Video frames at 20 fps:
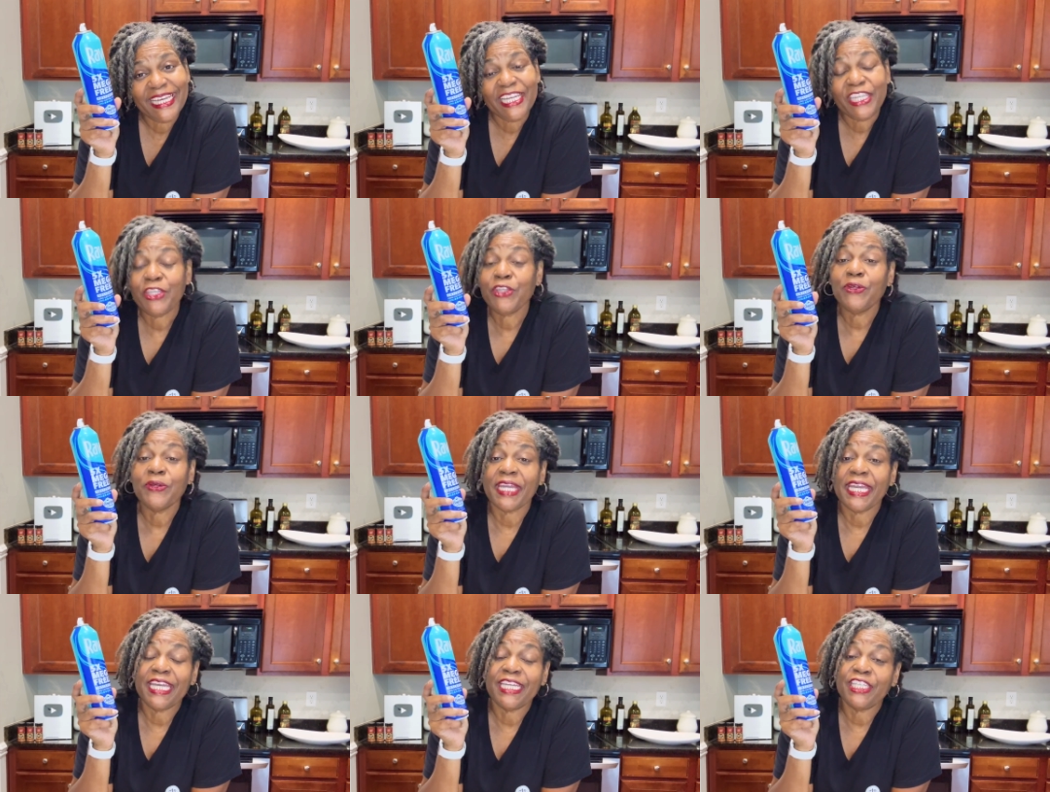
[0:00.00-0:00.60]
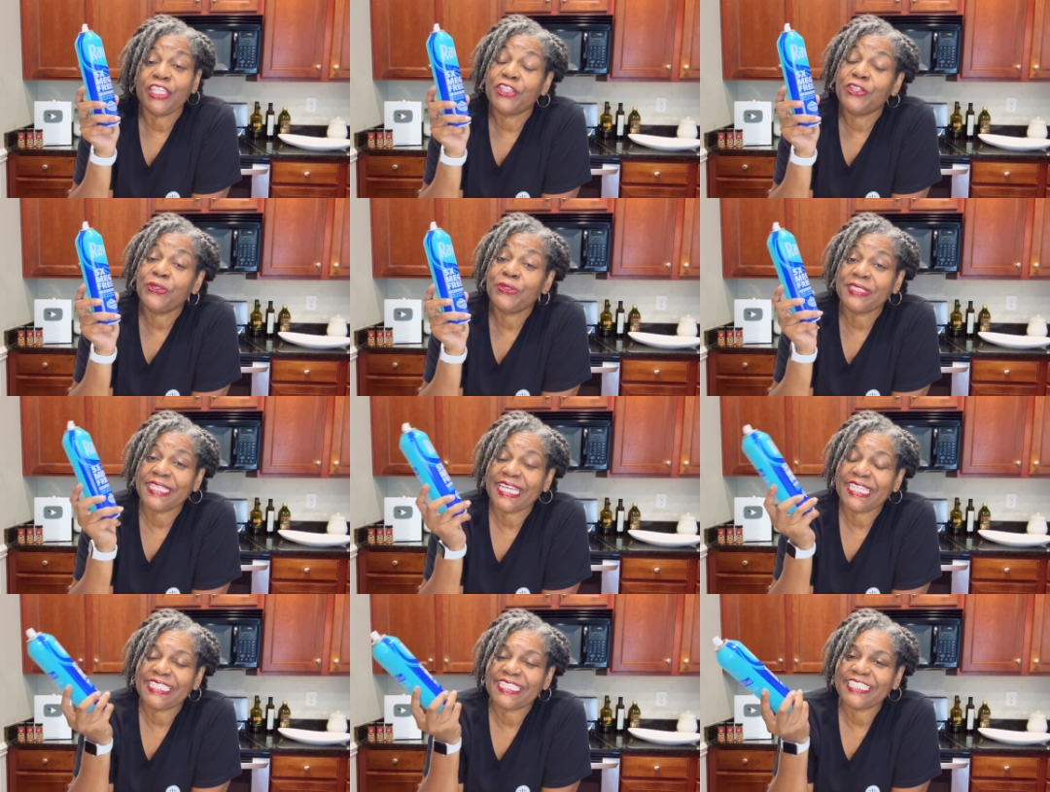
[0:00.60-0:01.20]
You can use
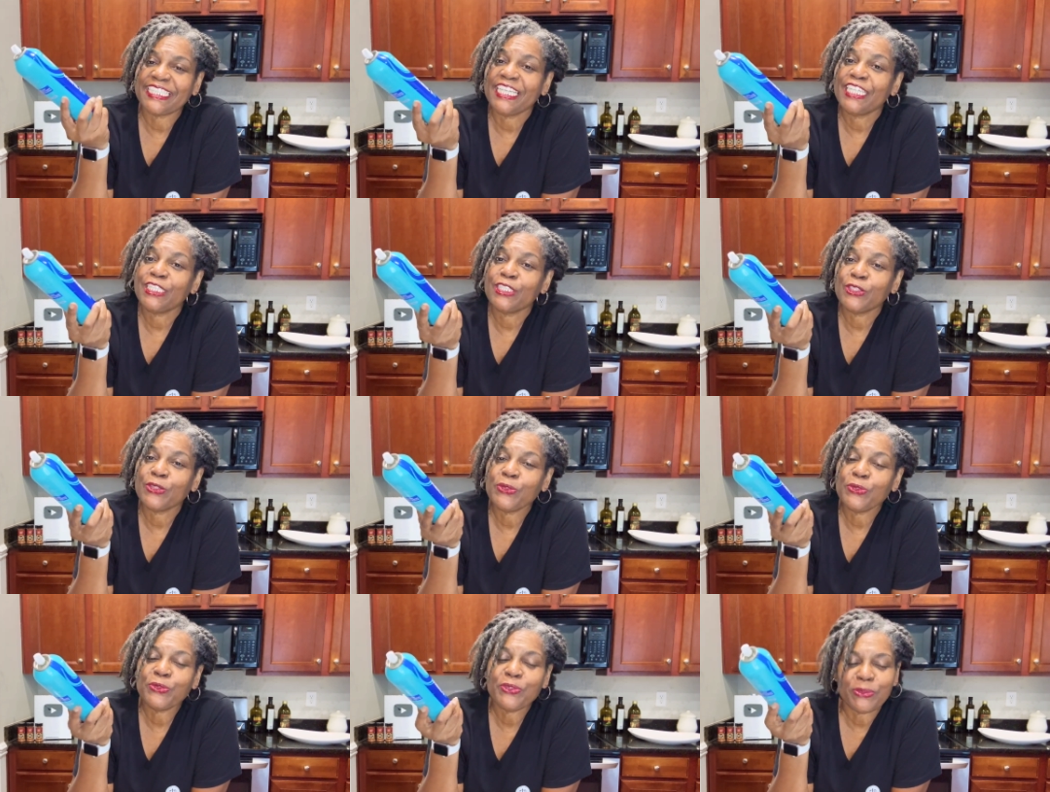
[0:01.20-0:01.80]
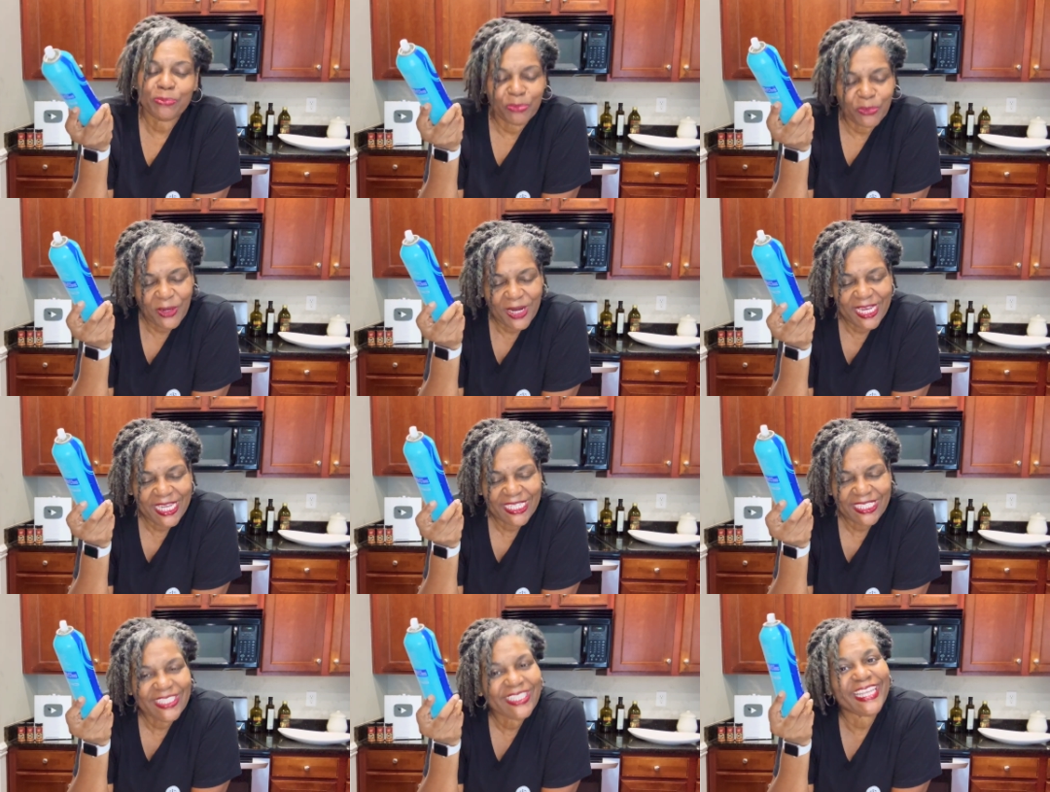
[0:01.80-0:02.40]
a stencil, spray
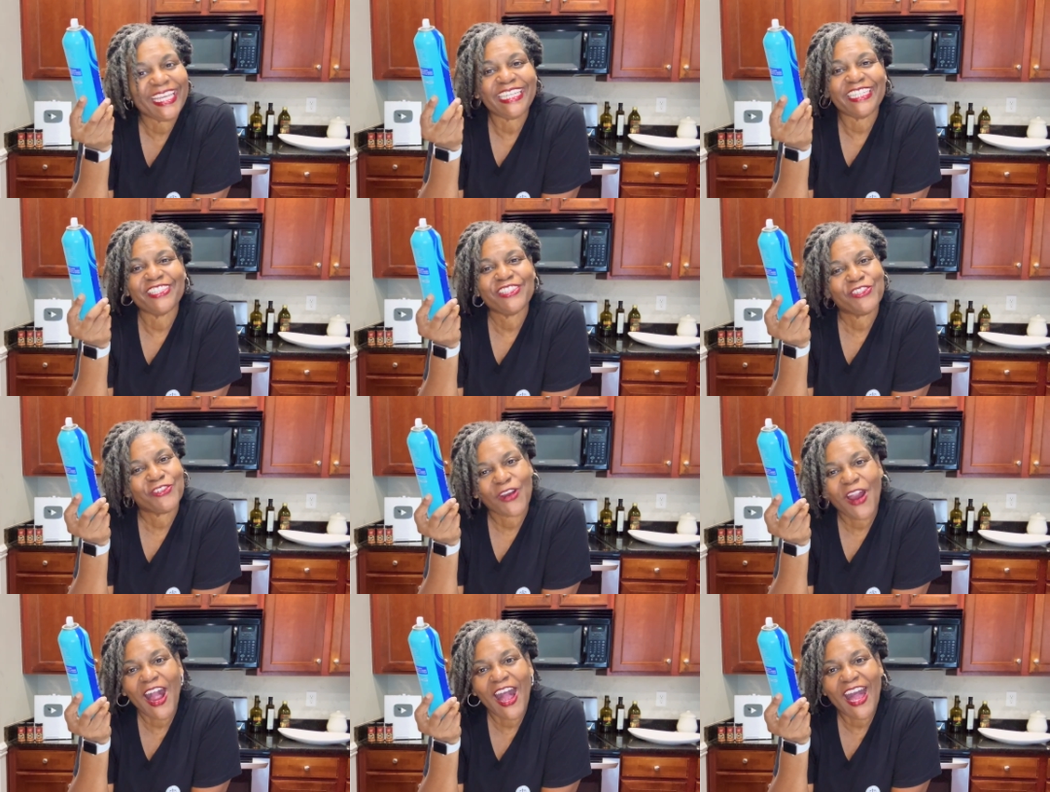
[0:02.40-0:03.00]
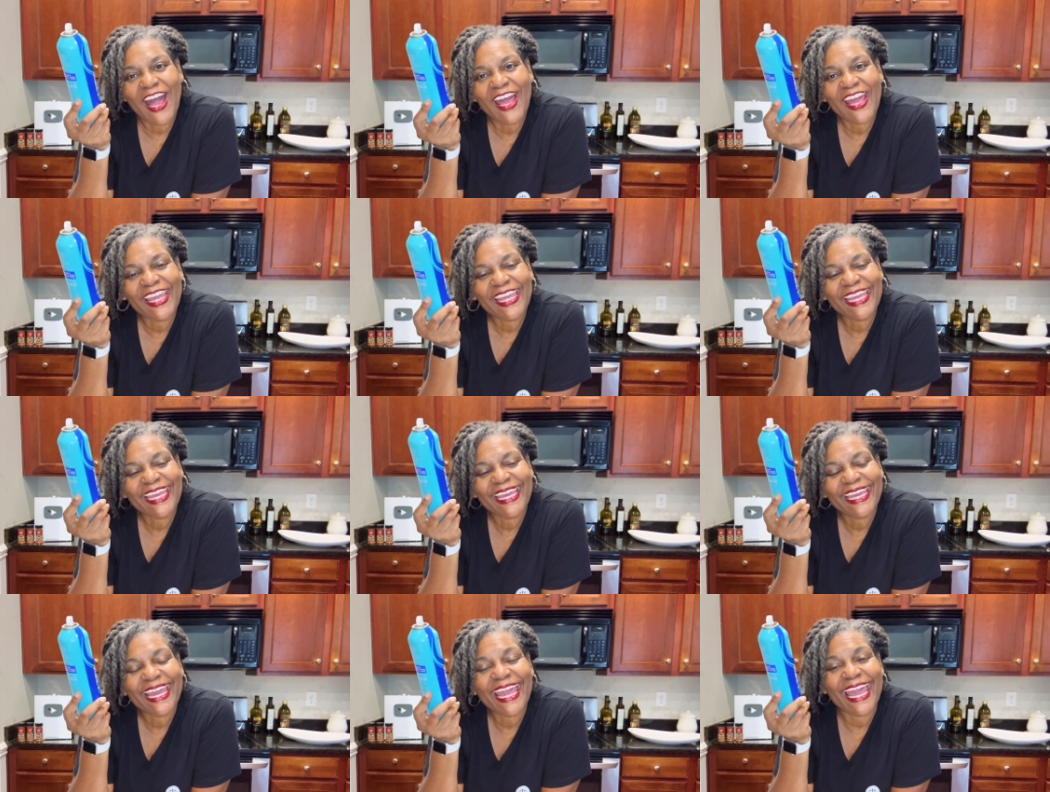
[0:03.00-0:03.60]
it, let it dry,
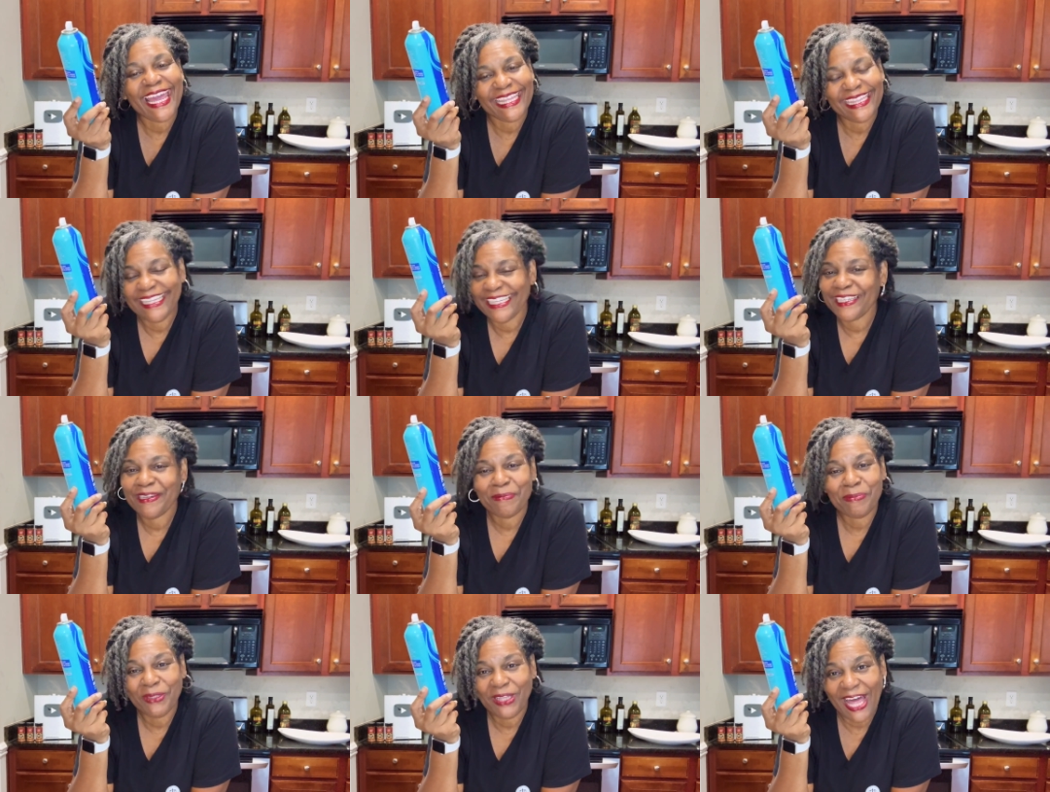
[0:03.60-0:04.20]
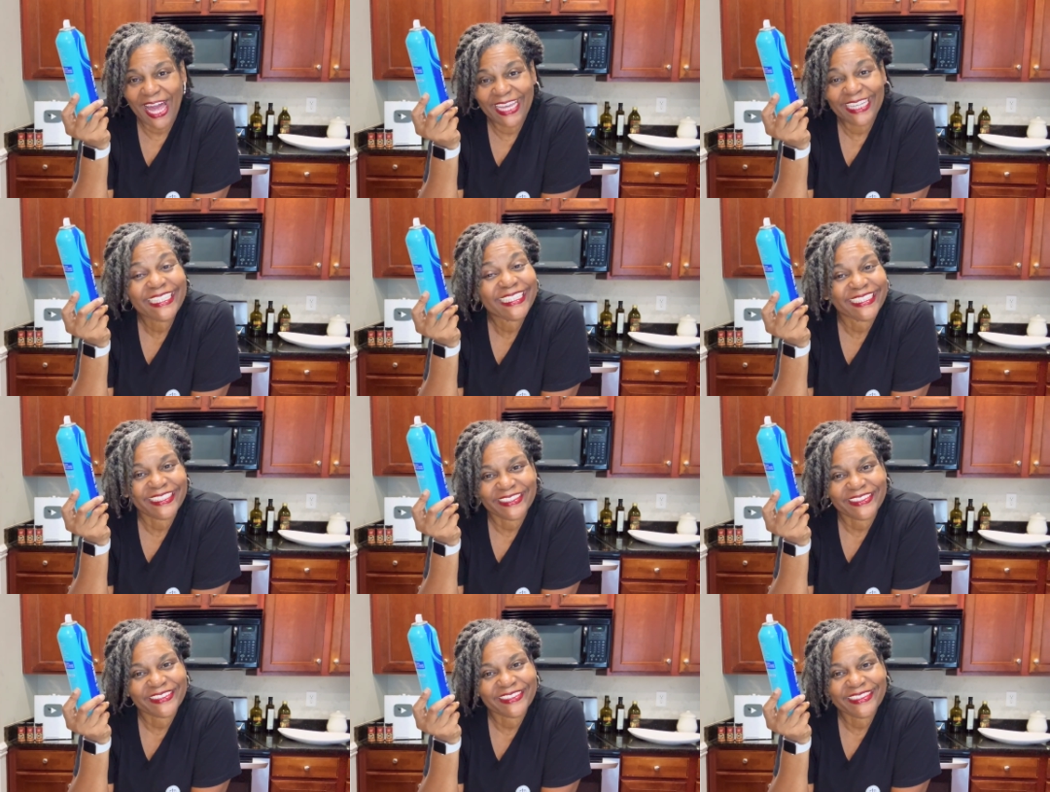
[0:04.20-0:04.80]
and then apply
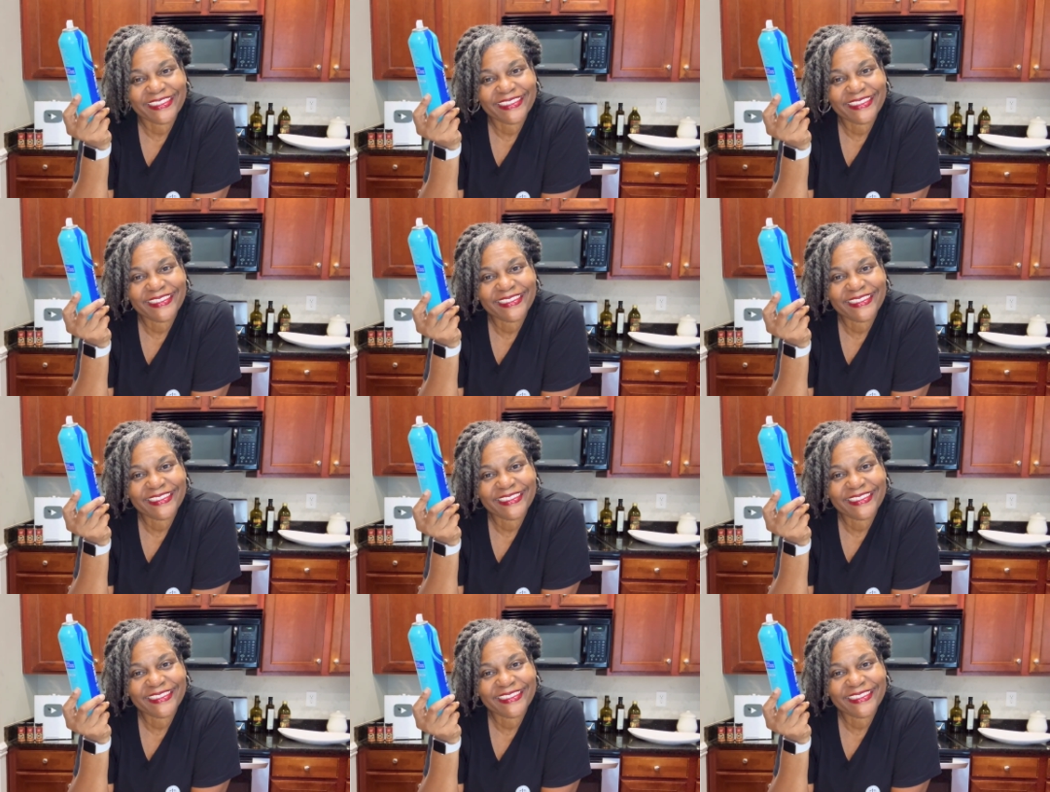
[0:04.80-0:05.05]
glitter.